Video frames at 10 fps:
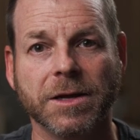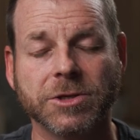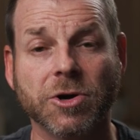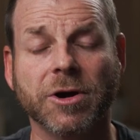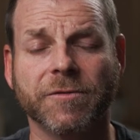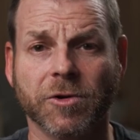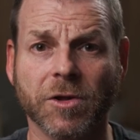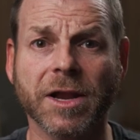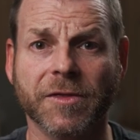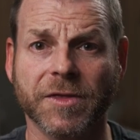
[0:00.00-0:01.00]
So if you're
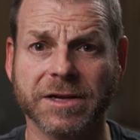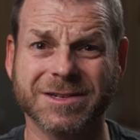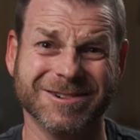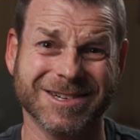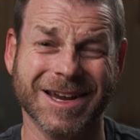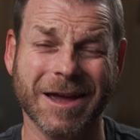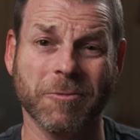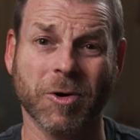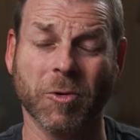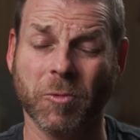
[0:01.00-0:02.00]
looking at this and you're saying, hey,
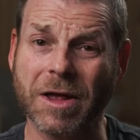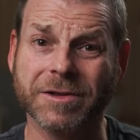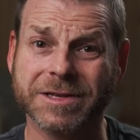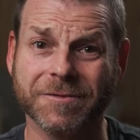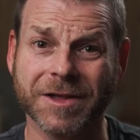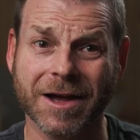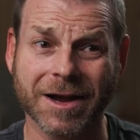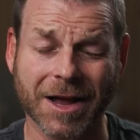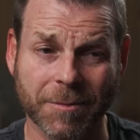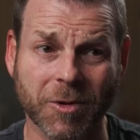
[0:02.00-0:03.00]
we're a relatively
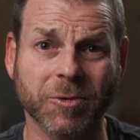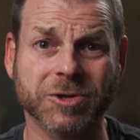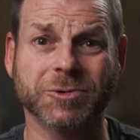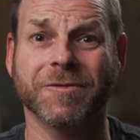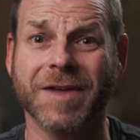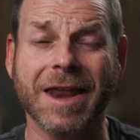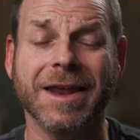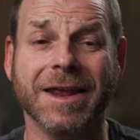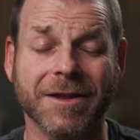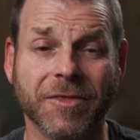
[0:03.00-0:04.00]
young couple, we're sort of
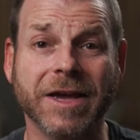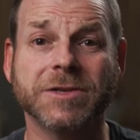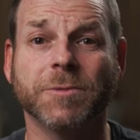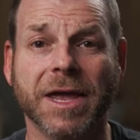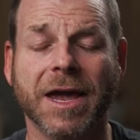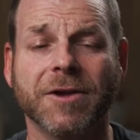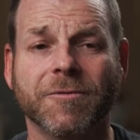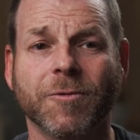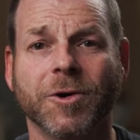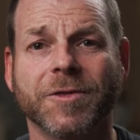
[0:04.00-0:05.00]
getting into things, we can't
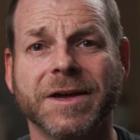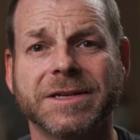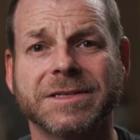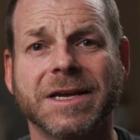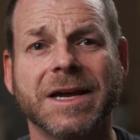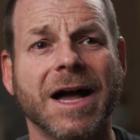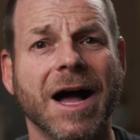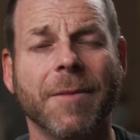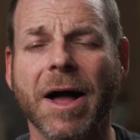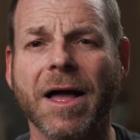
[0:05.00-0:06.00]
afford this.
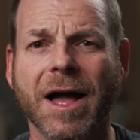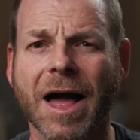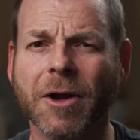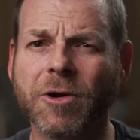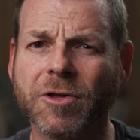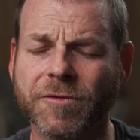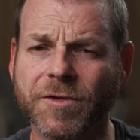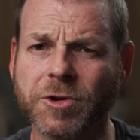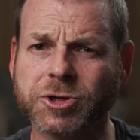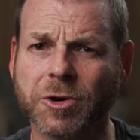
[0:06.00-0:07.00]
I don't know the
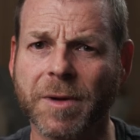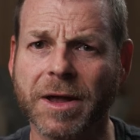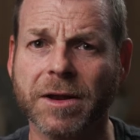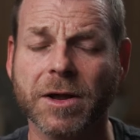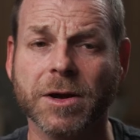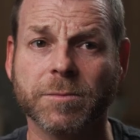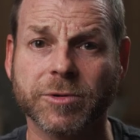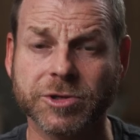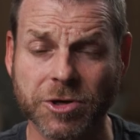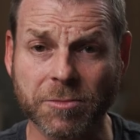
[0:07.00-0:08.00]
future, but
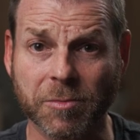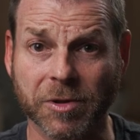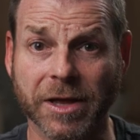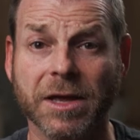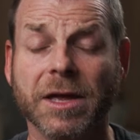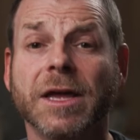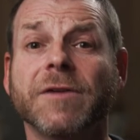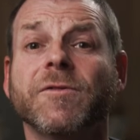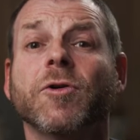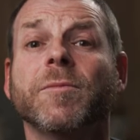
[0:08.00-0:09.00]
presumably,
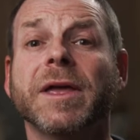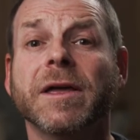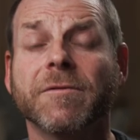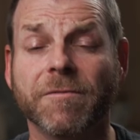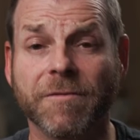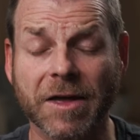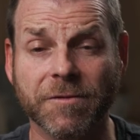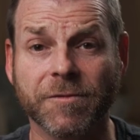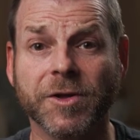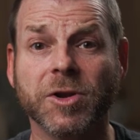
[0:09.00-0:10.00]
if you're being
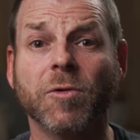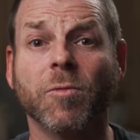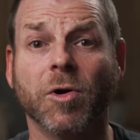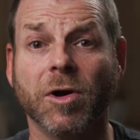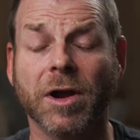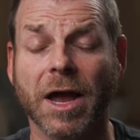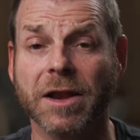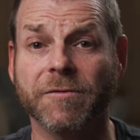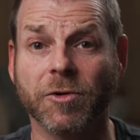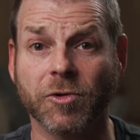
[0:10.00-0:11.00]
faithful in your work and
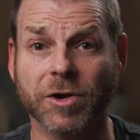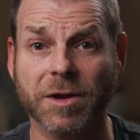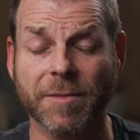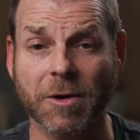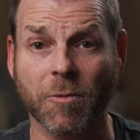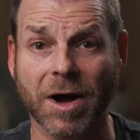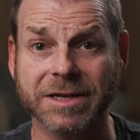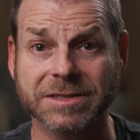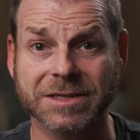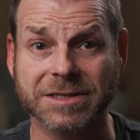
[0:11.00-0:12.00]
if you're looking to make
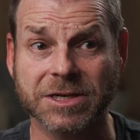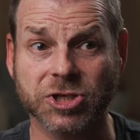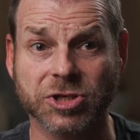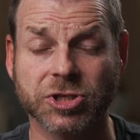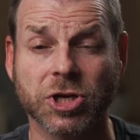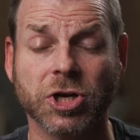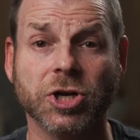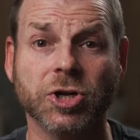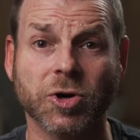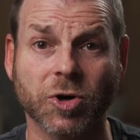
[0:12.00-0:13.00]
wise decisions,
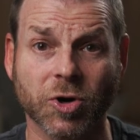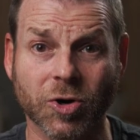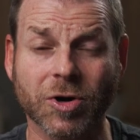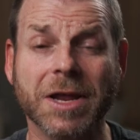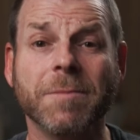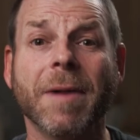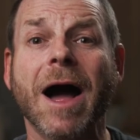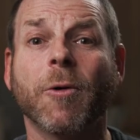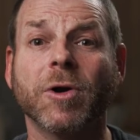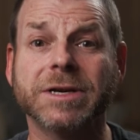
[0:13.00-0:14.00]
your earning
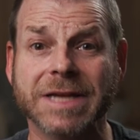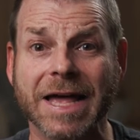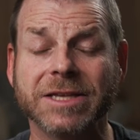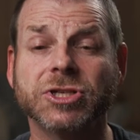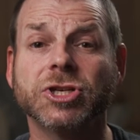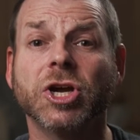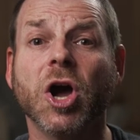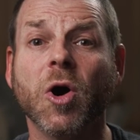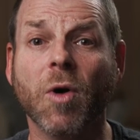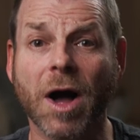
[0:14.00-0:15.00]
power tends to
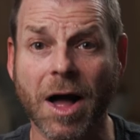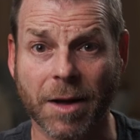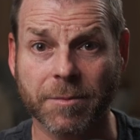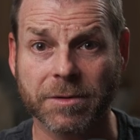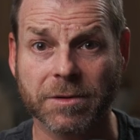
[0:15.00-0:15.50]
go up.